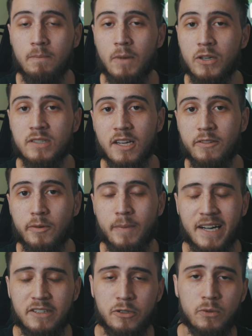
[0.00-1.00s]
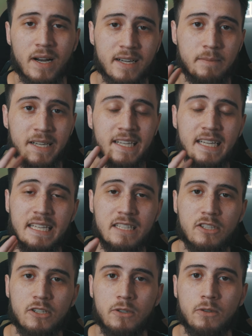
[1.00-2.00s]
Most of them I do recommend
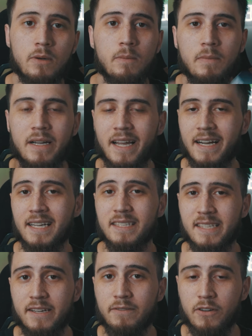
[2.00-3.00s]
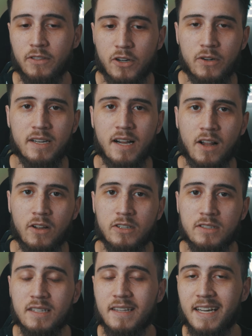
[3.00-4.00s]
getting 2, but like I said, for
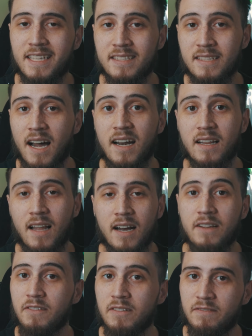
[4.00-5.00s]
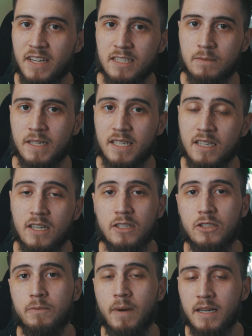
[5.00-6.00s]
$30, that is not a lot of investment
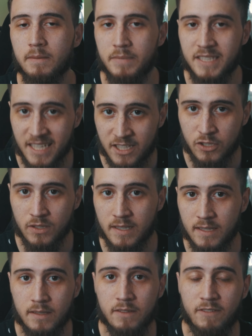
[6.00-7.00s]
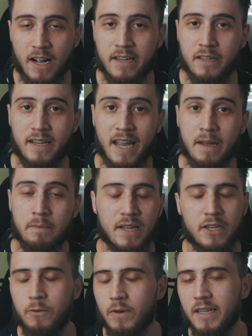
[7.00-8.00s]
to potentially find a game
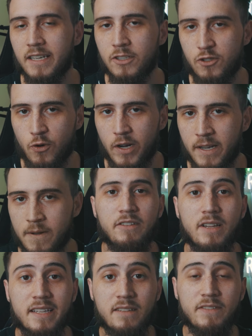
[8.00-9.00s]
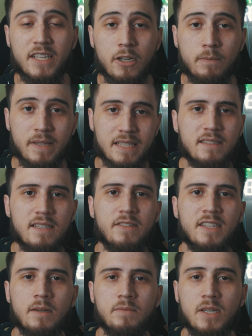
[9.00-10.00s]
that you really enjoy. If you liked the video, please leave
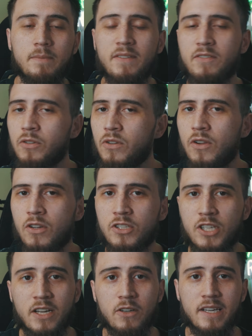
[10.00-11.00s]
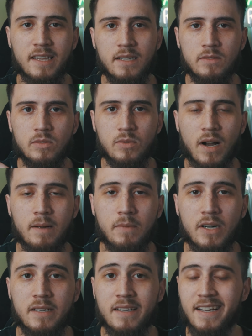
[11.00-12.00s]
a thumbs up. If you're new to the channel, hit that subscribe
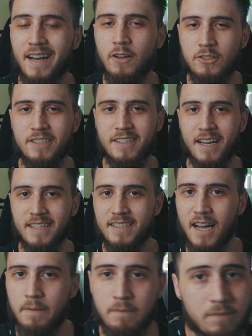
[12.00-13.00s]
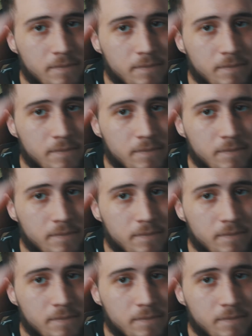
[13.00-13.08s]
button, and I'll see you next time.